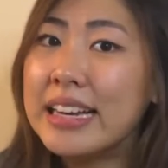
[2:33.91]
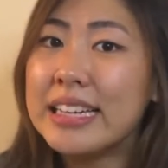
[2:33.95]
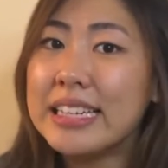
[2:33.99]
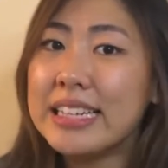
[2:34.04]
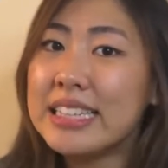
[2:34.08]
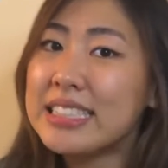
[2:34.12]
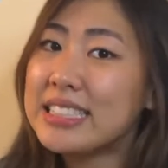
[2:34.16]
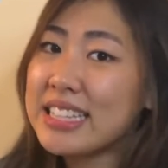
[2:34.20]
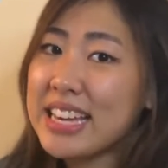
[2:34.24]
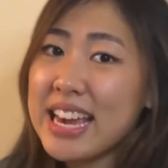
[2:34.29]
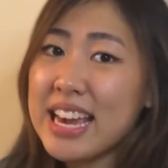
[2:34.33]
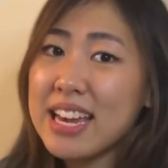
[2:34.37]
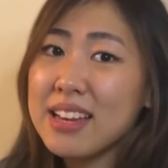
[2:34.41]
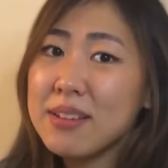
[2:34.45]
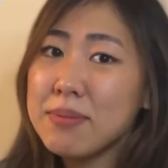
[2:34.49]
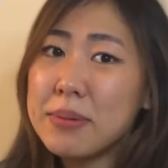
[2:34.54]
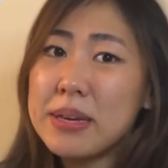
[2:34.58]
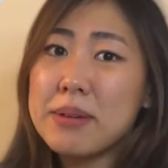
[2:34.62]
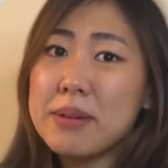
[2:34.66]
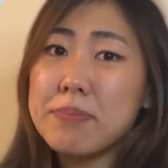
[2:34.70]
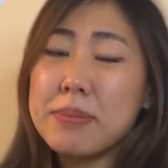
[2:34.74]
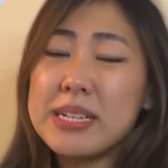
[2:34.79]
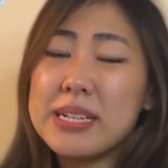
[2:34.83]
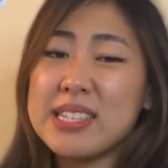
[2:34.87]
It can
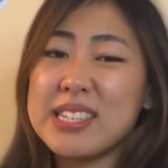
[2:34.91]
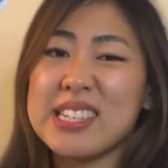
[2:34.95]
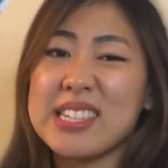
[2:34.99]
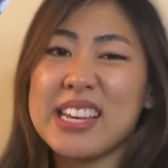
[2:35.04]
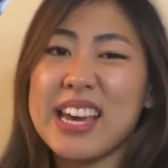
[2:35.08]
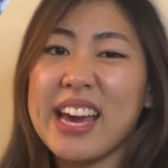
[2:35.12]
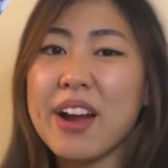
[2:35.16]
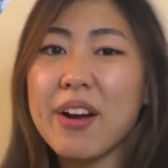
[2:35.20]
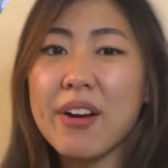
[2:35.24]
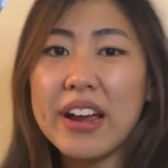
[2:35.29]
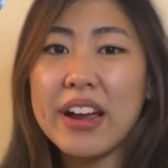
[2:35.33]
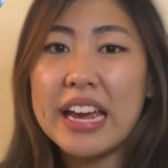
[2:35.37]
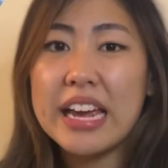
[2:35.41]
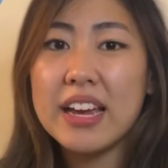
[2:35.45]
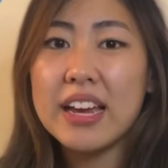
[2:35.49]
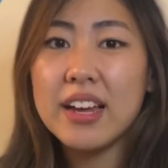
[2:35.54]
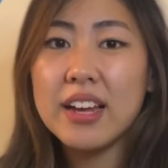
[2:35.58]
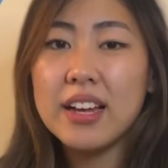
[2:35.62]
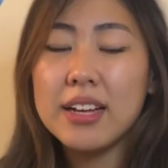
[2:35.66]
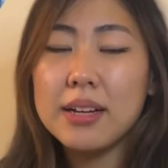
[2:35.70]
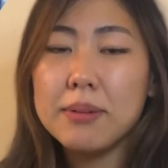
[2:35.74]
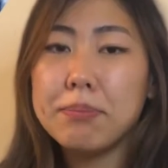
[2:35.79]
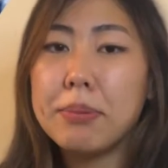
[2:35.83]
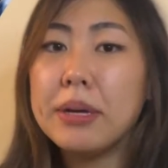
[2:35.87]
be a bit scary.
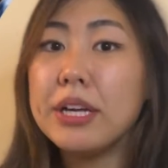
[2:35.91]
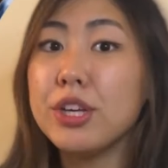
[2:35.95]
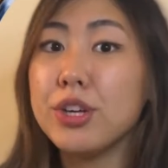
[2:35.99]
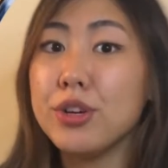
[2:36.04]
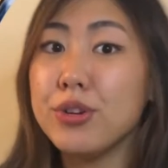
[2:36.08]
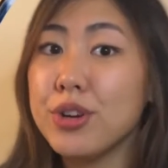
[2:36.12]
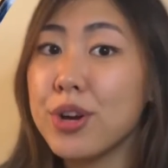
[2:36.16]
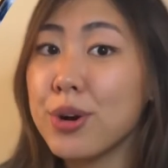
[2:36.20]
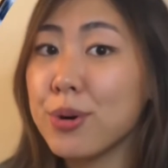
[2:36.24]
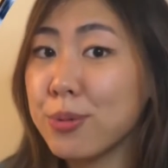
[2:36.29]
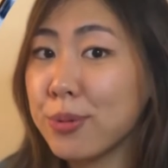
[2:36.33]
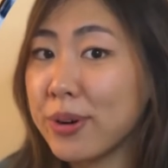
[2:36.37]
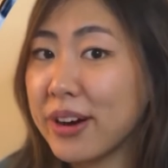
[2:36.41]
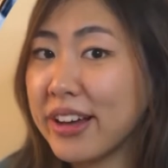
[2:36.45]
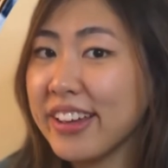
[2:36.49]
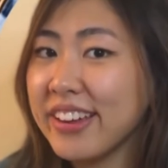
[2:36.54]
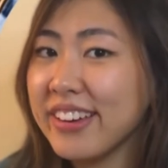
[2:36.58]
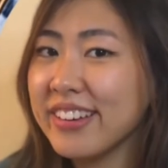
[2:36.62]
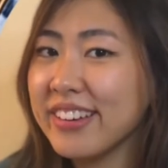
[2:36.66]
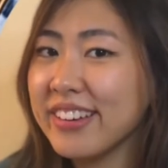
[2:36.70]
But you know what?